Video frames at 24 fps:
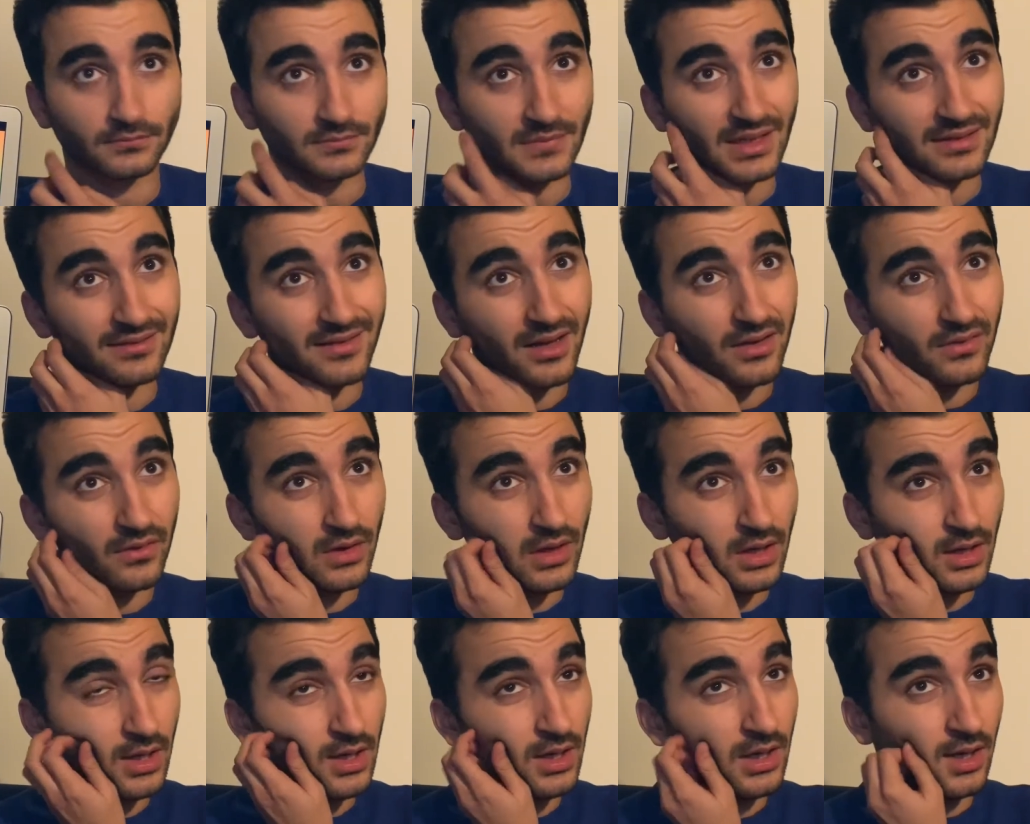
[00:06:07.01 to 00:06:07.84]
Now,
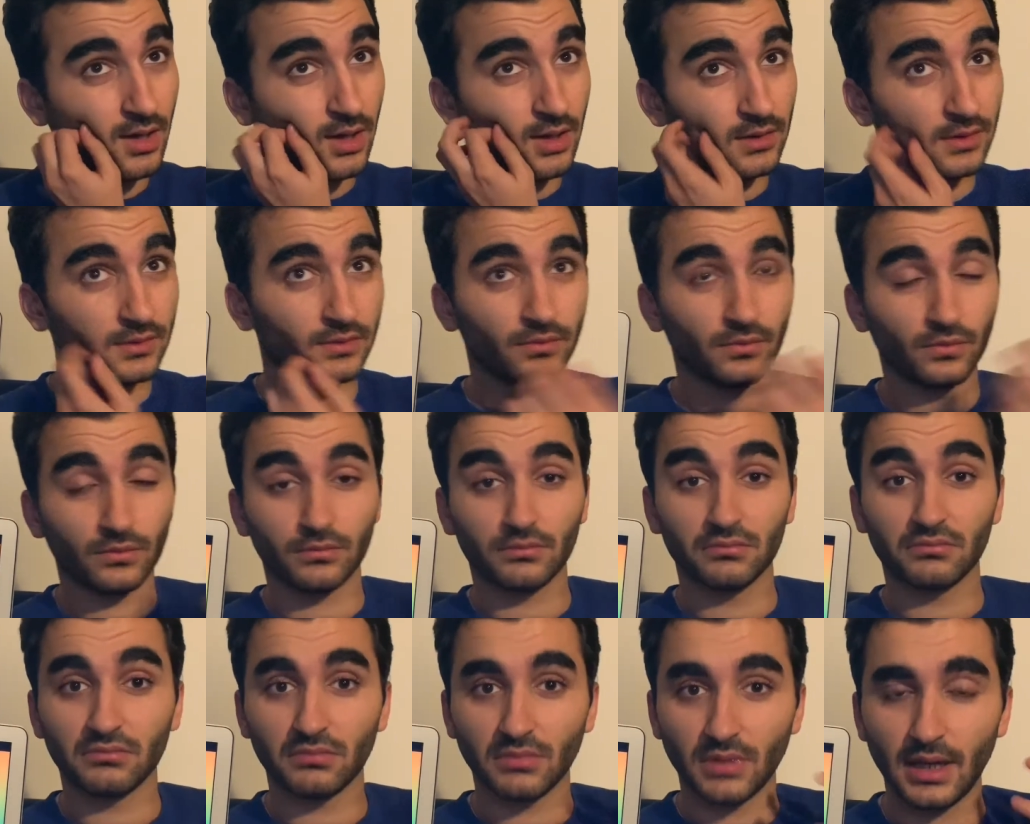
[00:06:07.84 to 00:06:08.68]

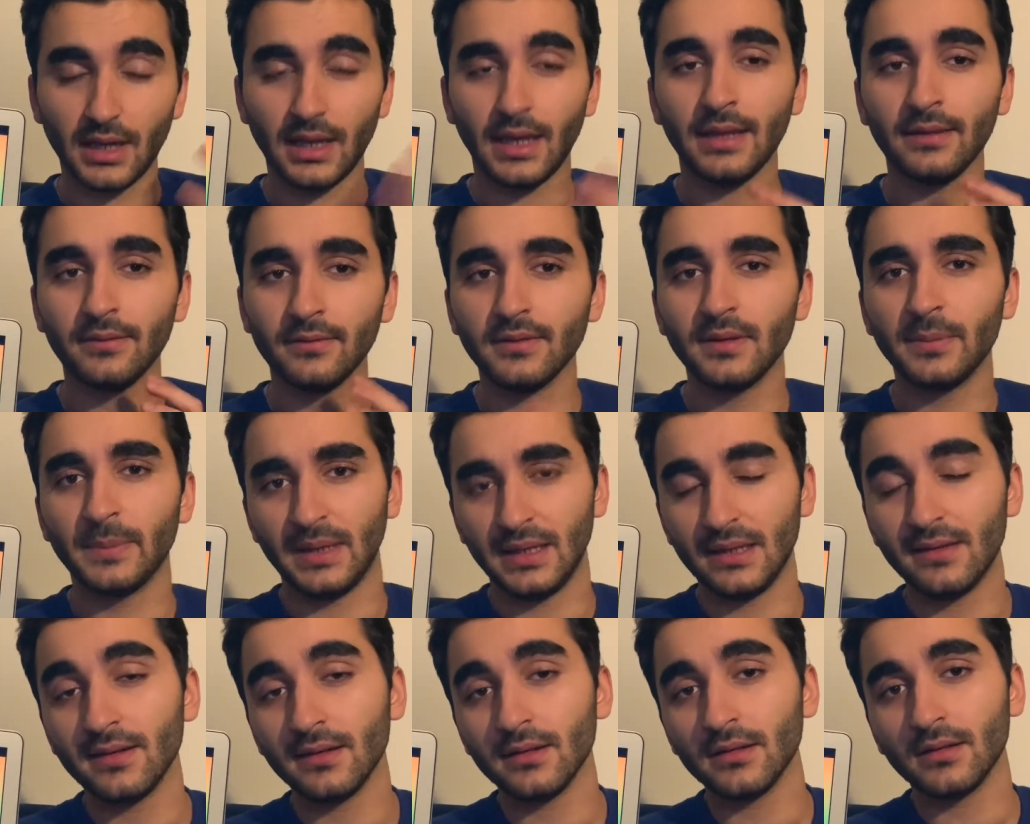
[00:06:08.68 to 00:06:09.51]
in the
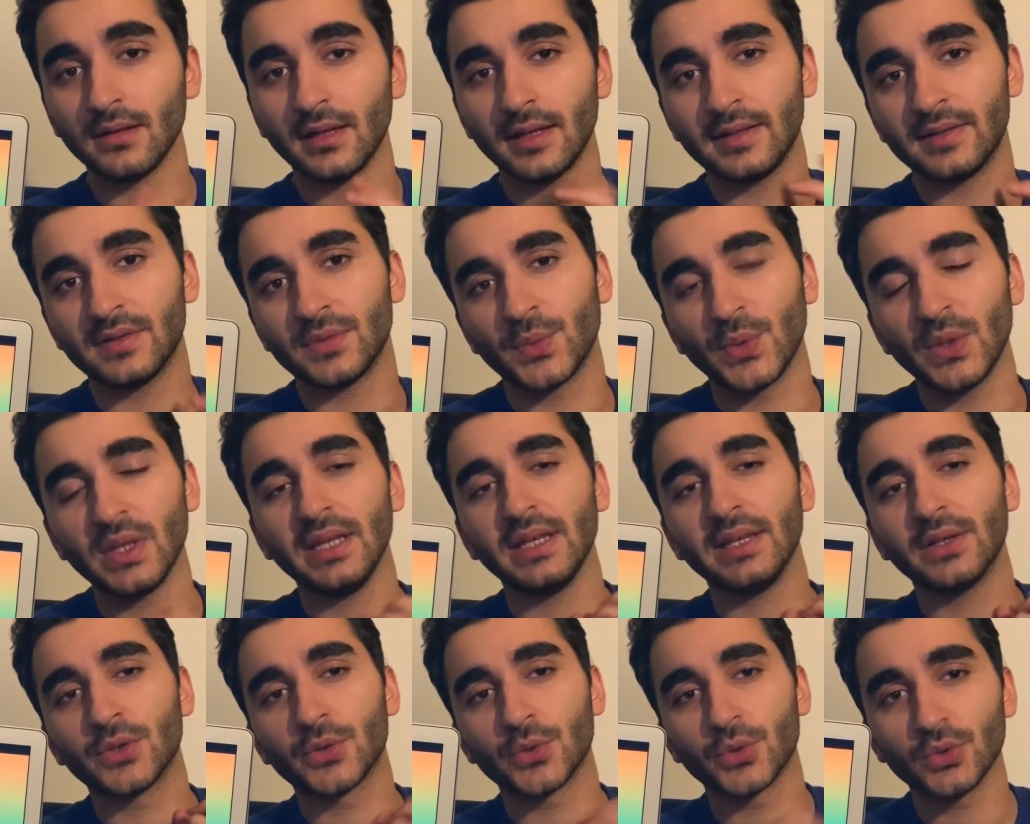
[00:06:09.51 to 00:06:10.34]
meeting, it's really
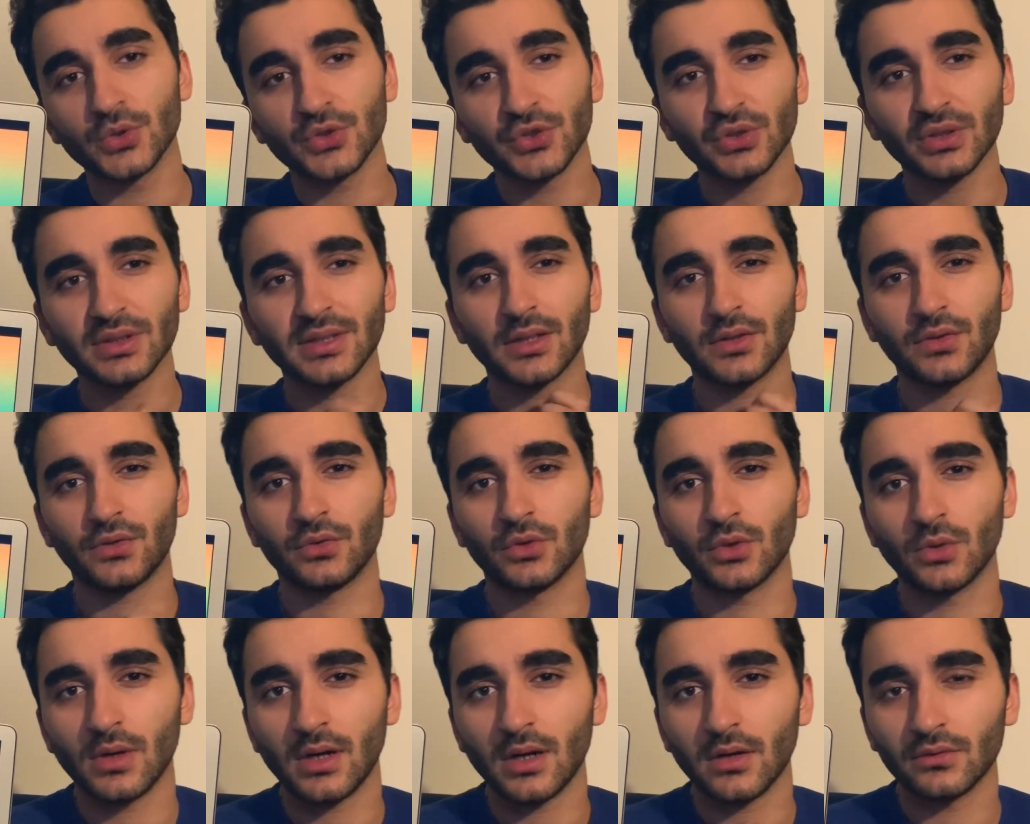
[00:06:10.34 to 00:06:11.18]
crucial that you
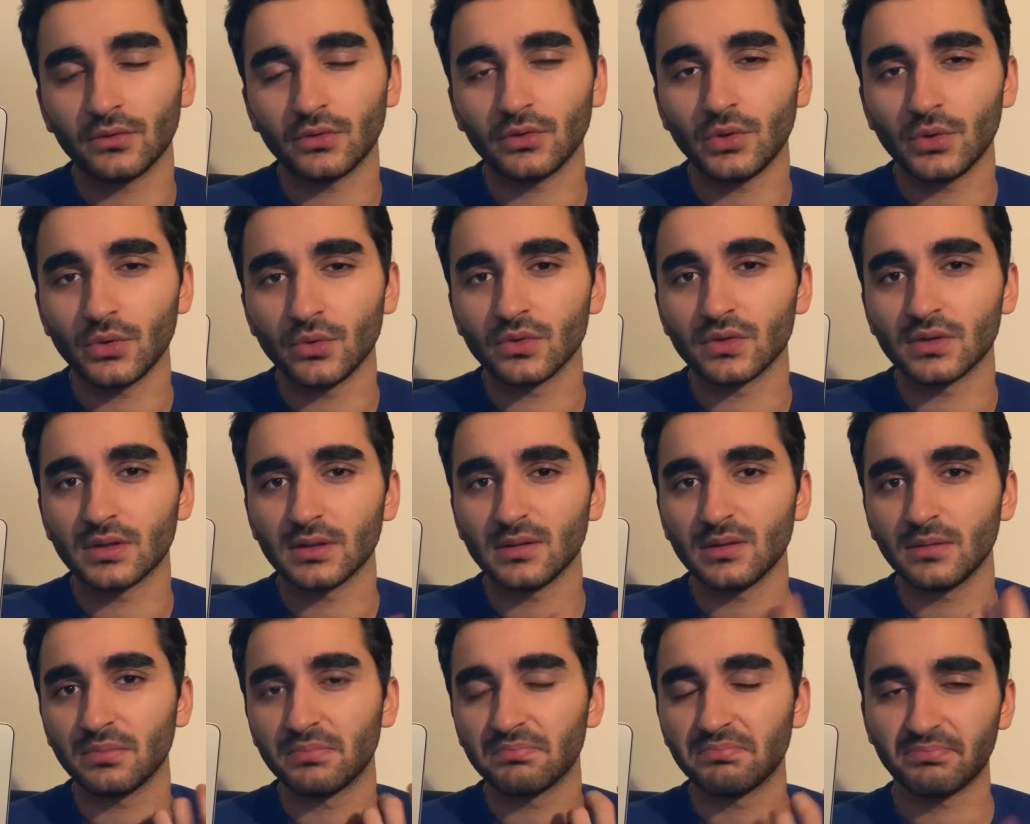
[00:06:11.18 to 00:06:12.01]
know how to use
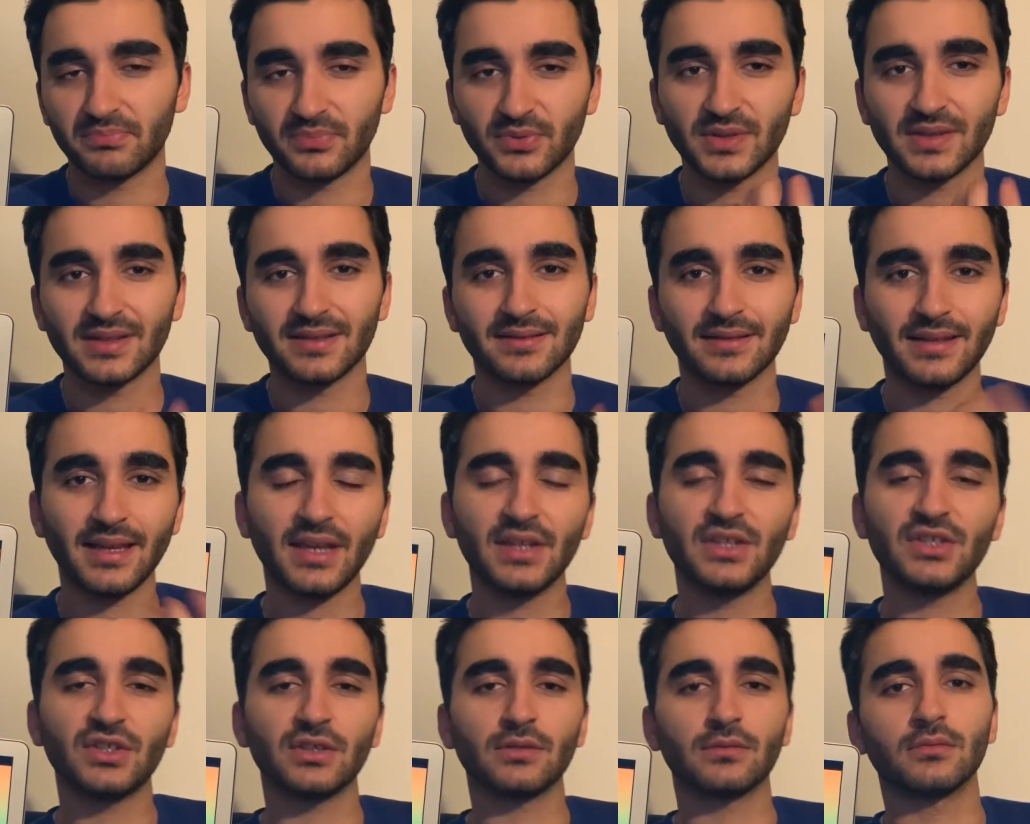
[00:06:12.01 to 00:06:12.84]
the
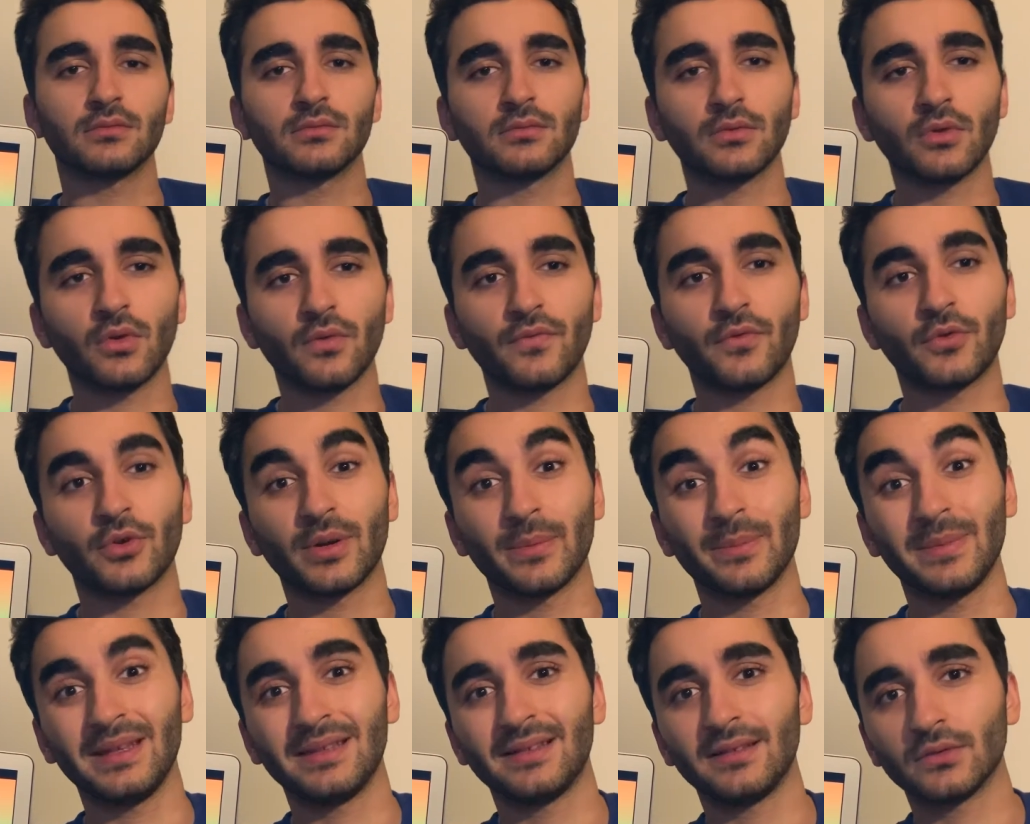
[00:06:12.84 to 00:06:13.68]
presentation for a
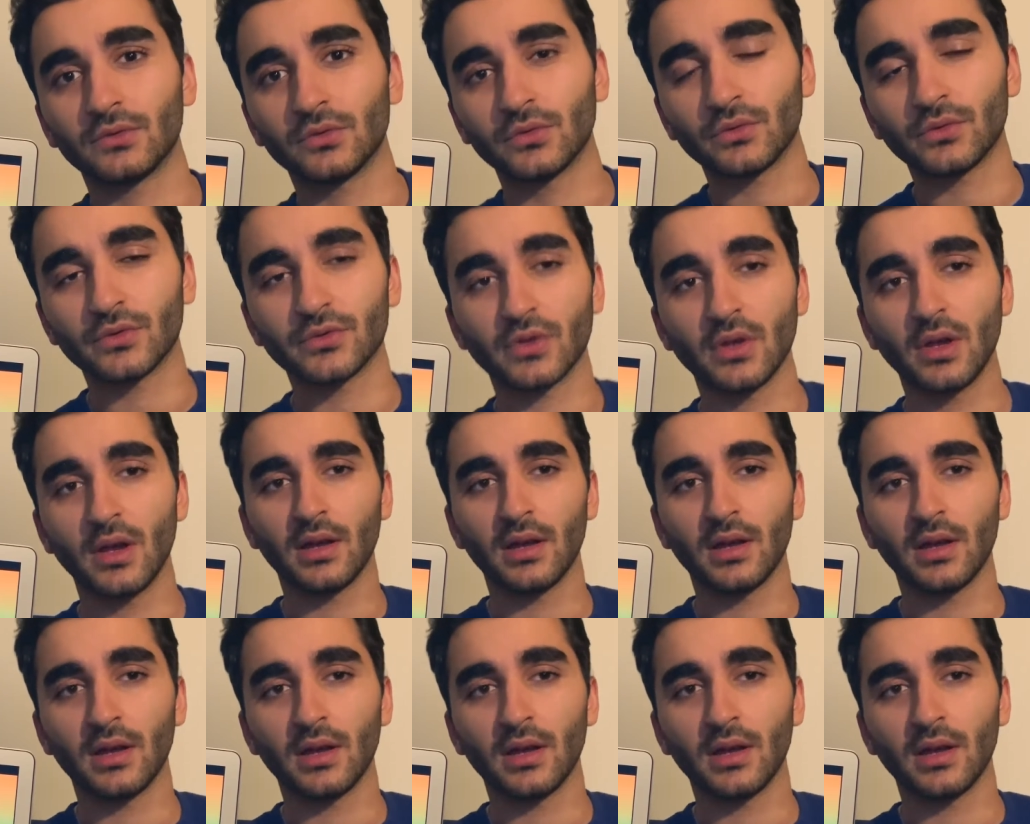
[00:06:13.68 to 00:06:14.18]
meeting tools.